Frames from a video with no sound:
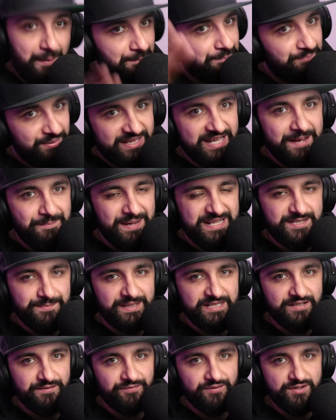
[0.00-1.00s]
But it makes a big
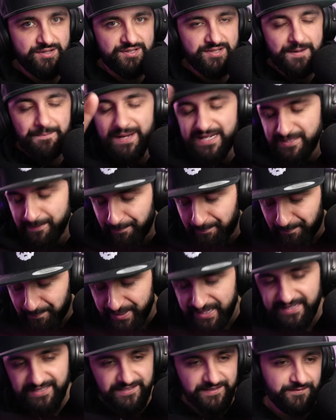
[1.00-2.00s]
difference. It makes a
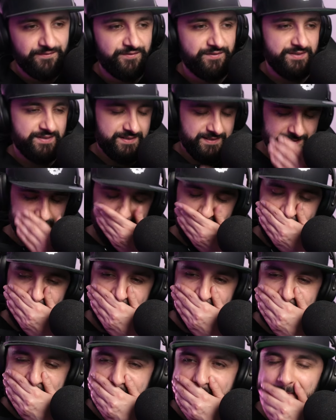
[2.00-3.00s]
big difference. Uh,
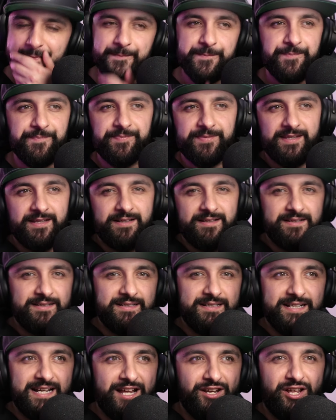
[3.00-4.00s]

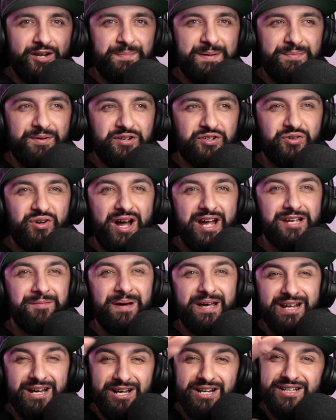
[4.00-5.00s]
a lot of people crying
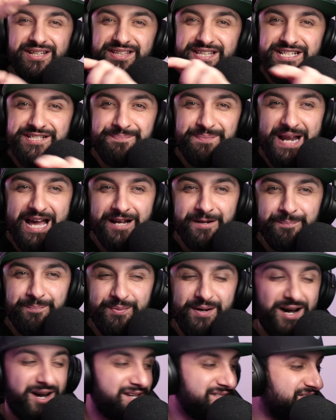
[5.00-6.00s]
about, oh, look at these black
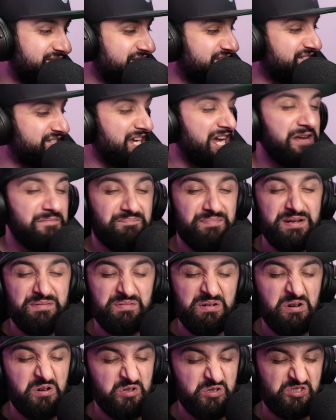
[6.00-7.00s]
bars. The same
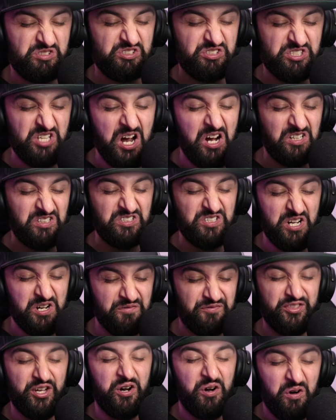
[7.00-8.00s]
people who sucked
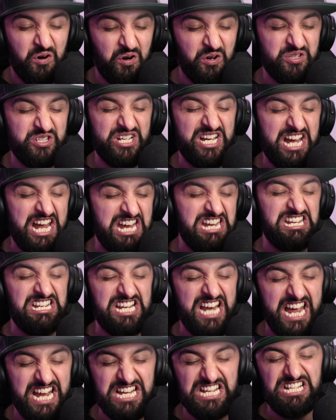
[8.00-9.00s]
off the Order
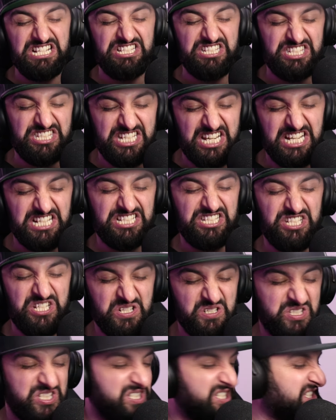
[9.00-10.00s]
886,
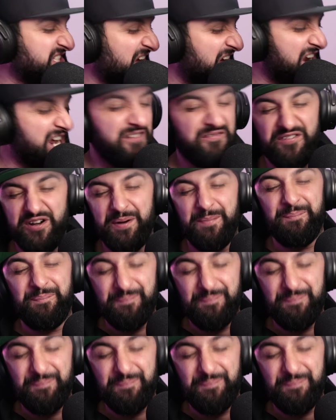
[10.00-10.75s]
you son of a...